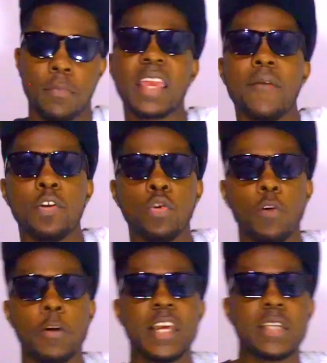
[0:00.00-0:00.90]
I'm Kevin Too
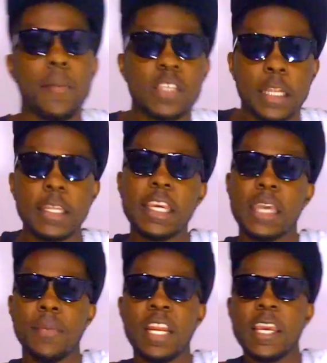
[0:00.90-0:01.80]
Crazy. I'm Mr. Think
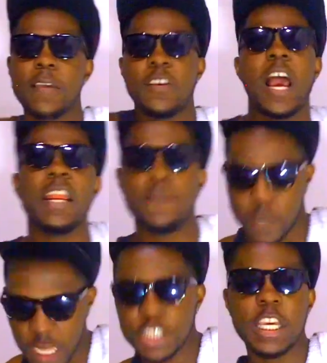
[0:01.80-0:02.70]
it, believe it, and live to
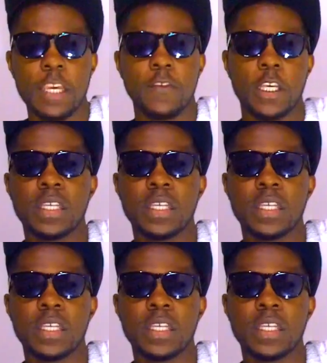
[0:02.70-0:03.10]
achieve it.